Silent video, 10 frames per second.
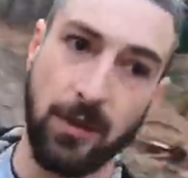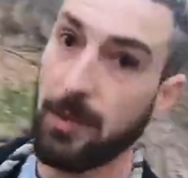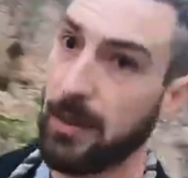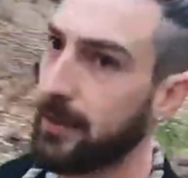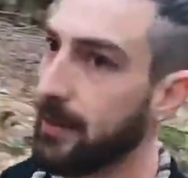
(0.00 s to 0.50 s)
I
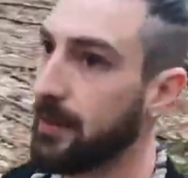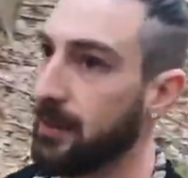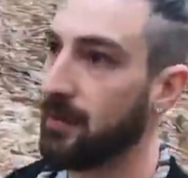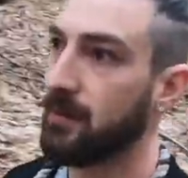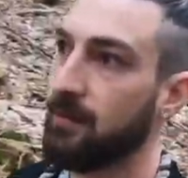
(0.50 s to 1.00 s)

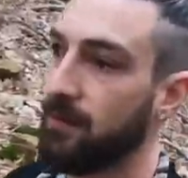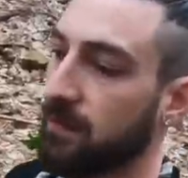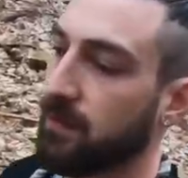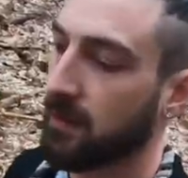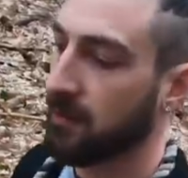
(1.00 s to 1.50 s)
believe,
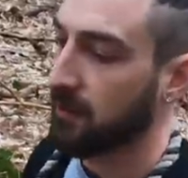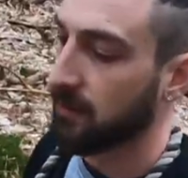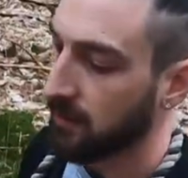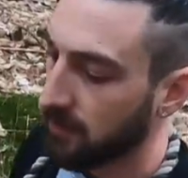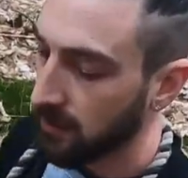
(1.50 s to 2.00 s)

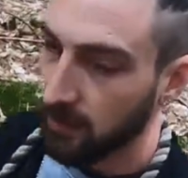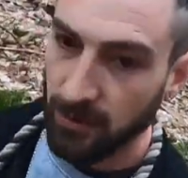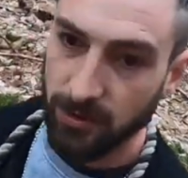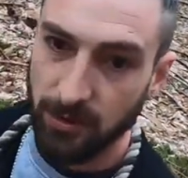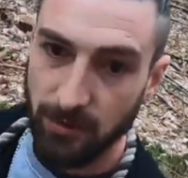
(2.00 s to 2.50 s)

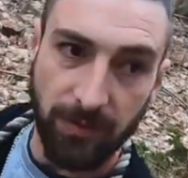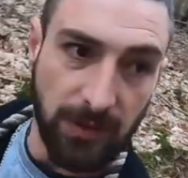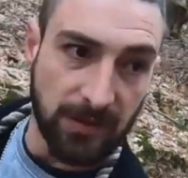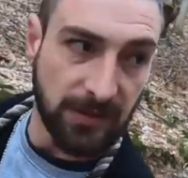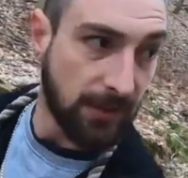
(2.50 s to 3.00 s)
should
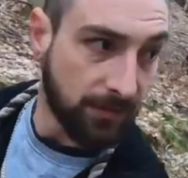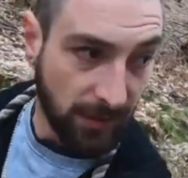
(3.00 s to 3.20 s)
bring us down